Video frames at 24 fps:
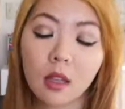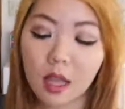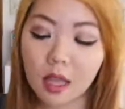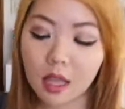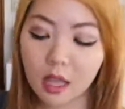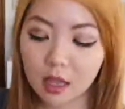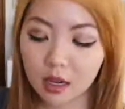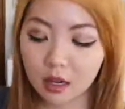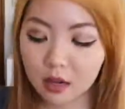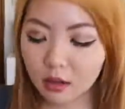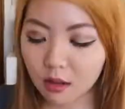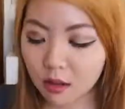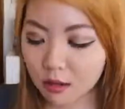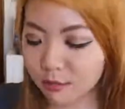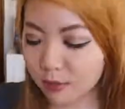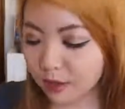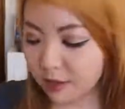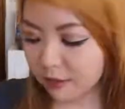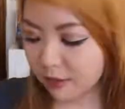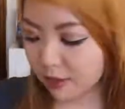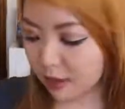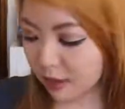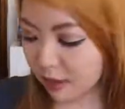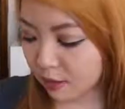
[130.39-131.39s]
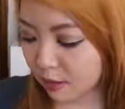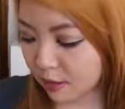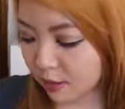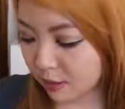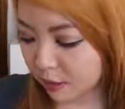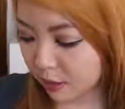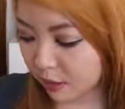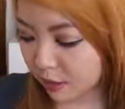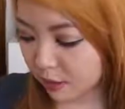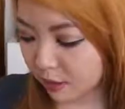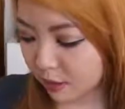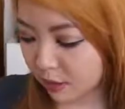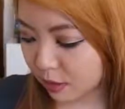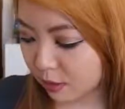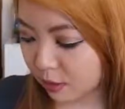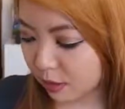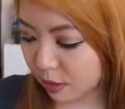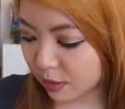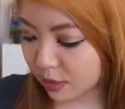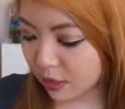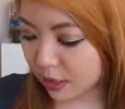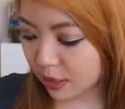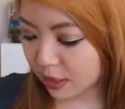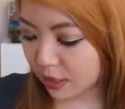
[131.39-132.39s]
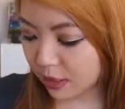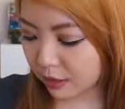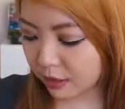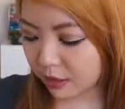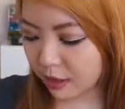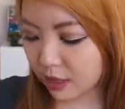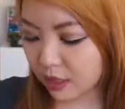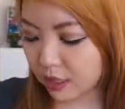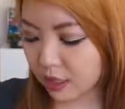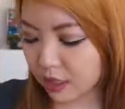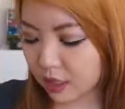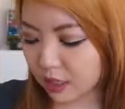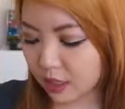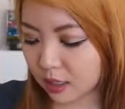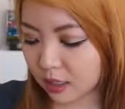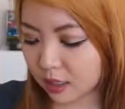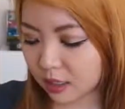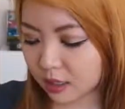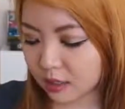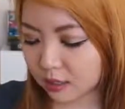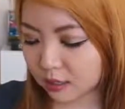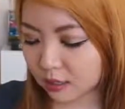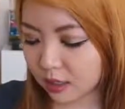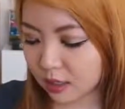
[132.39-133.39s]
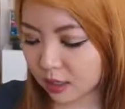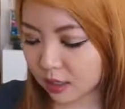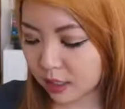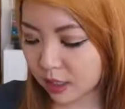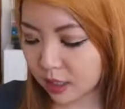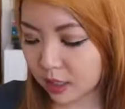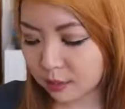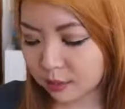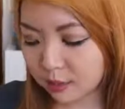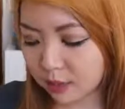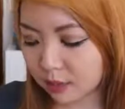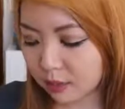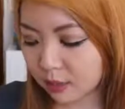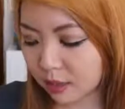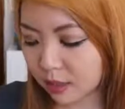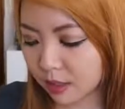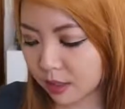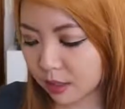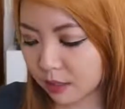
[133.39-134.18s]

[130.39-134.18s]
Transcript: I edit all my videos for YouTube on here, and then I can directly upload